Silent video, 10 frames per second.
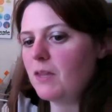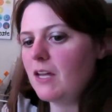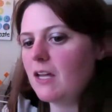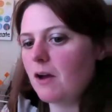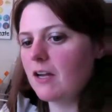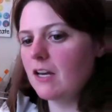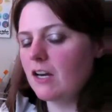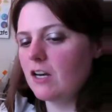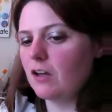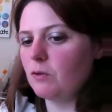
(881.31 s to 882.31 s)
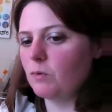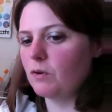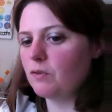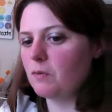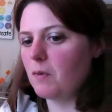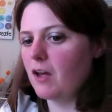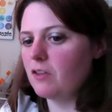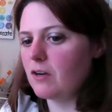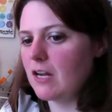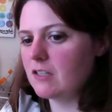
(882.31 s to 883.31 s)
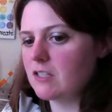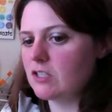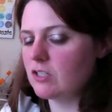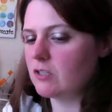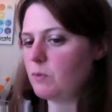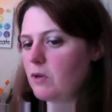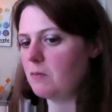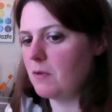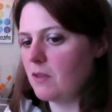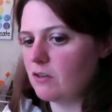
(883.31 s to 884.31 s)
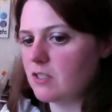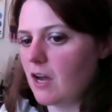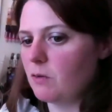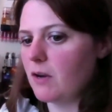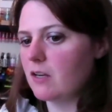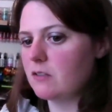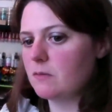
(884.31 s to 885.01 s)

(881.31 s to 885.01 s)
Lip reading: thinking about getting another one for my other inks and just putting them in there sideways.